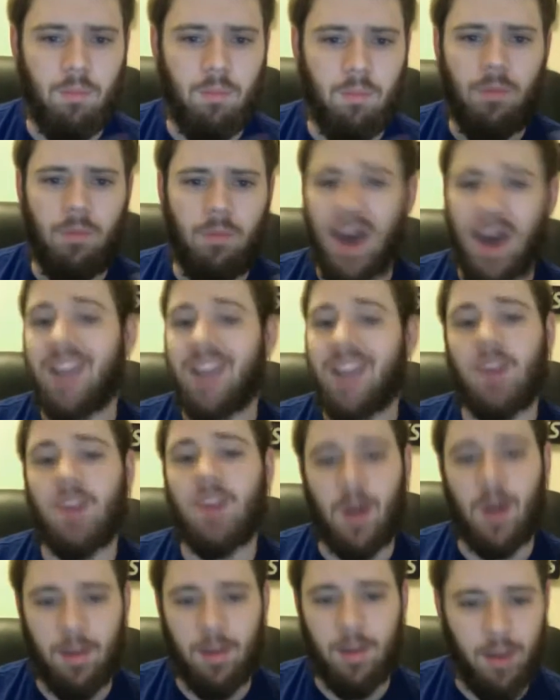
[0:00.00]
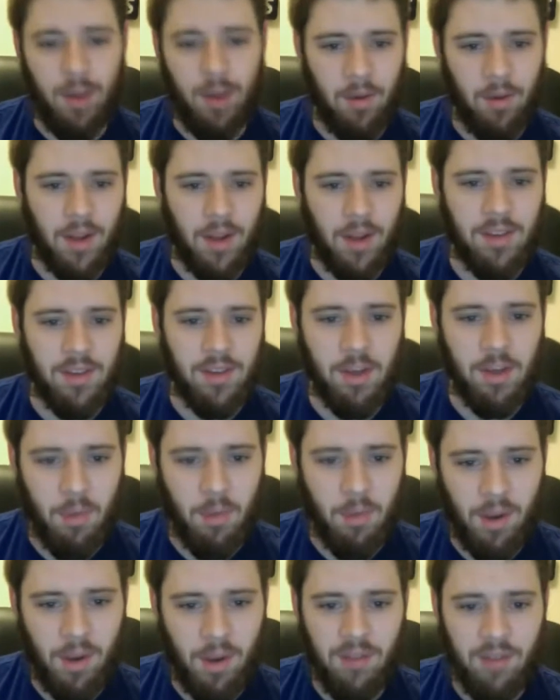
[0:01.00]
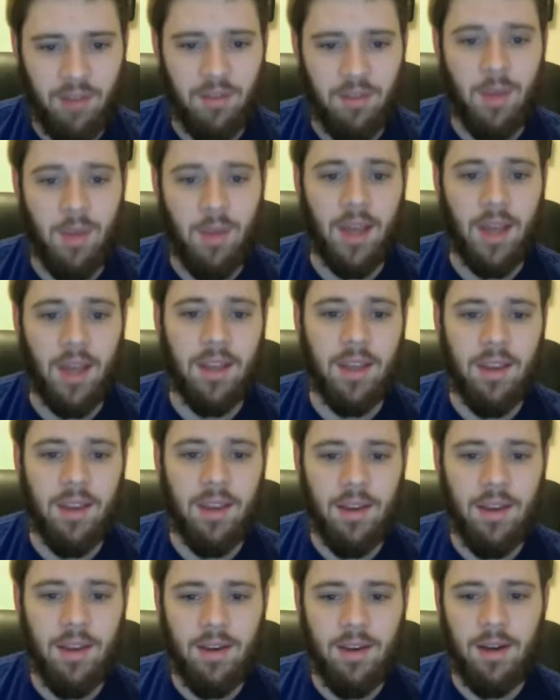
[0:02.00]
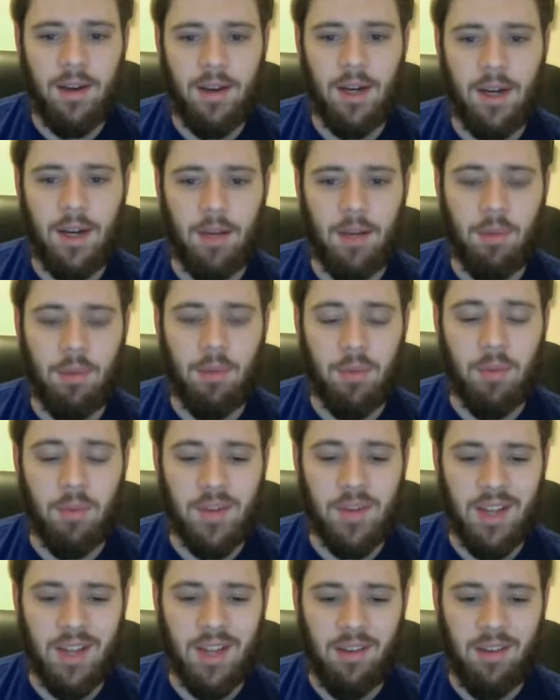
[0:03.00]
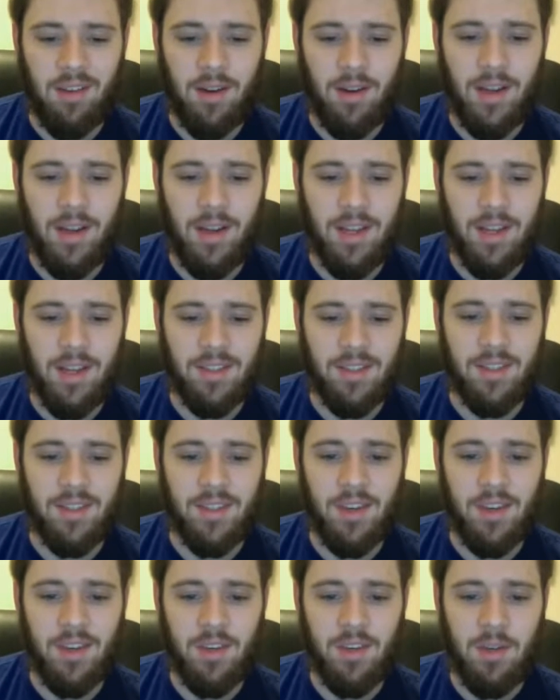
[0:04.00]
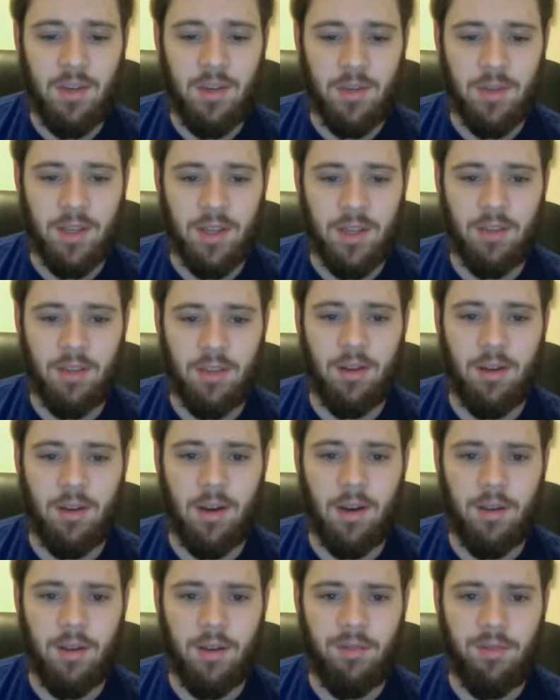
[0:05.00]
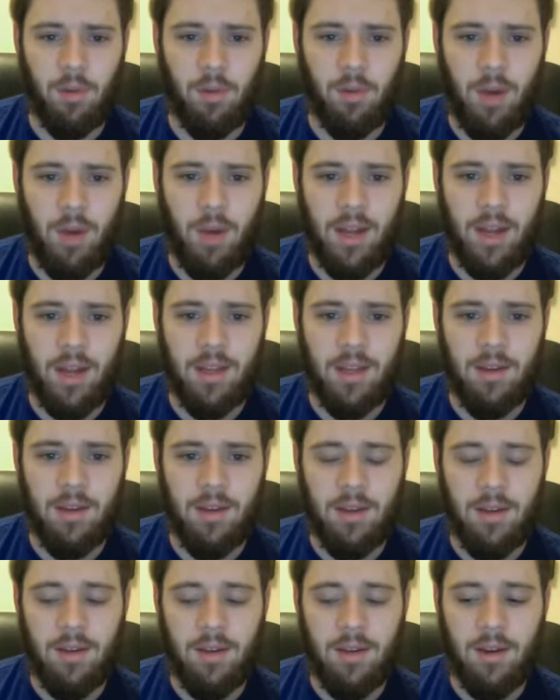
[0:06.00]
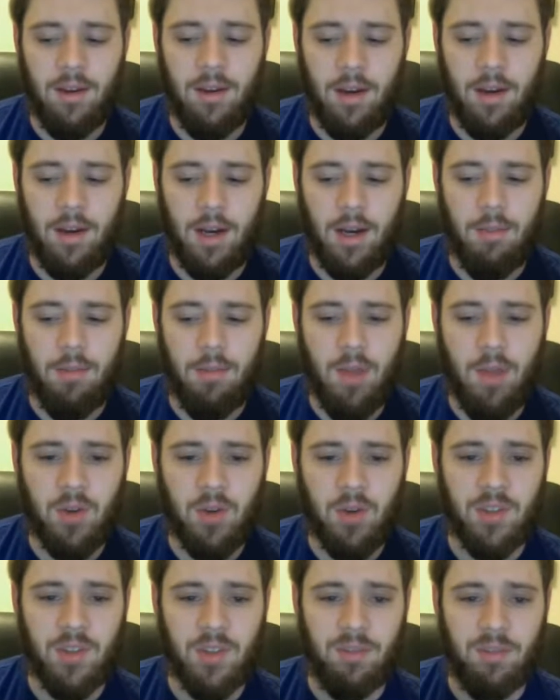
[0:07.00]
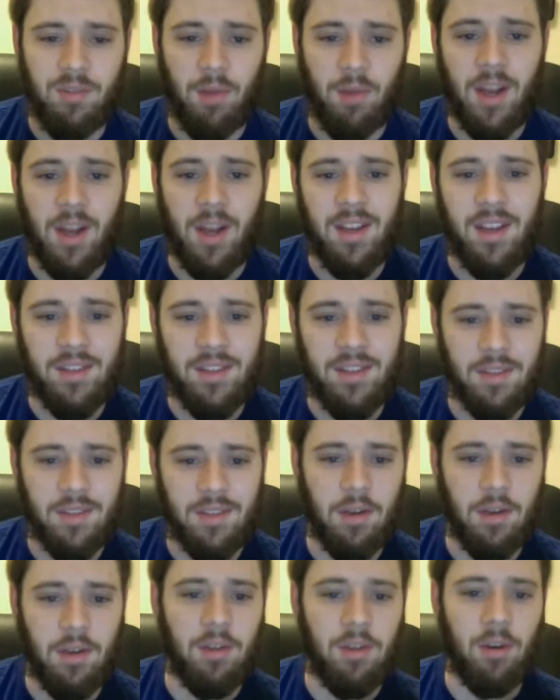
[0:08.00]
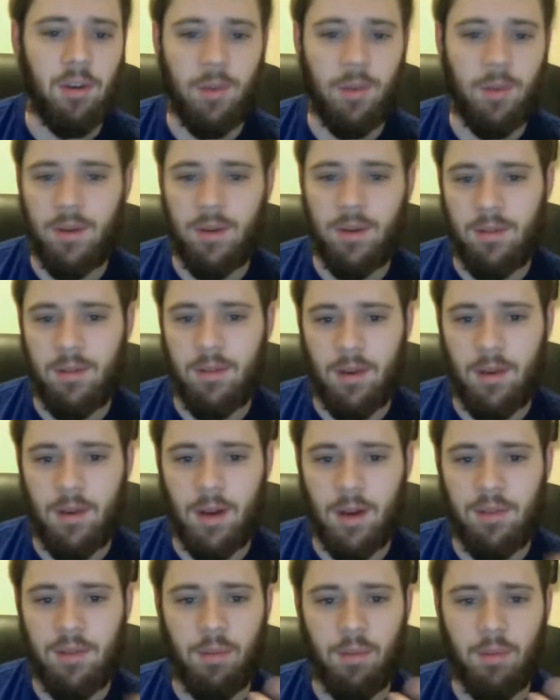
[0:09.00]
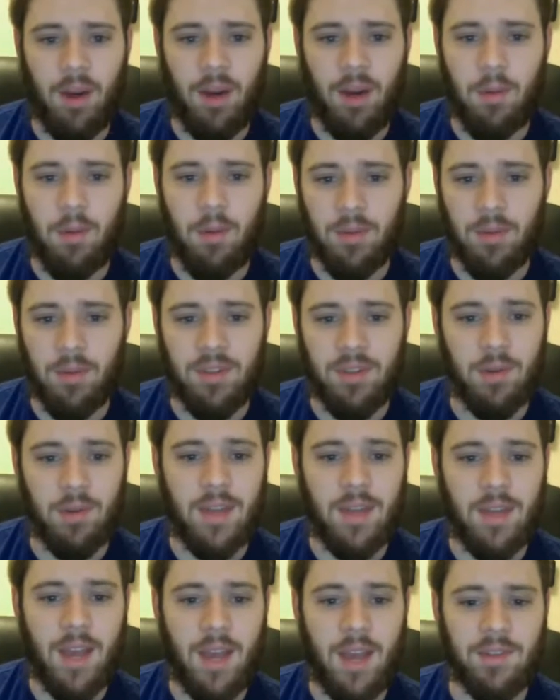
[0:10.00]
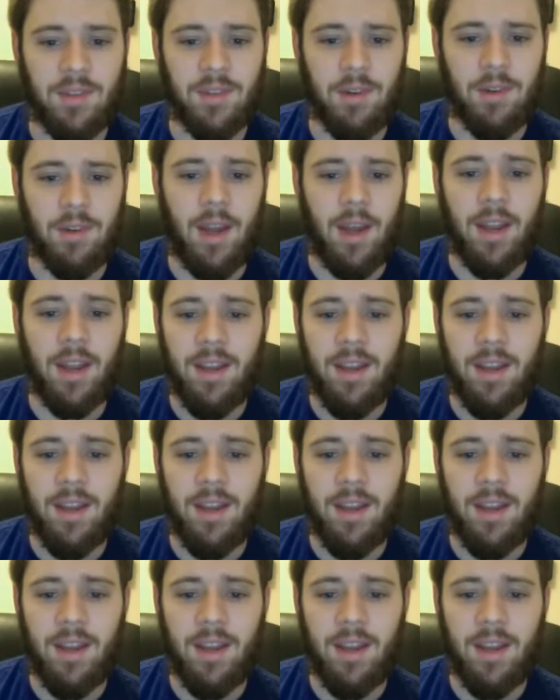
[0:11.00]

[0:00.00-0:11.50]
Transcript: I talk about when I talk about biofeedback in particular is essentially using full body measures of readiness to determine if your body wants to do a task or not.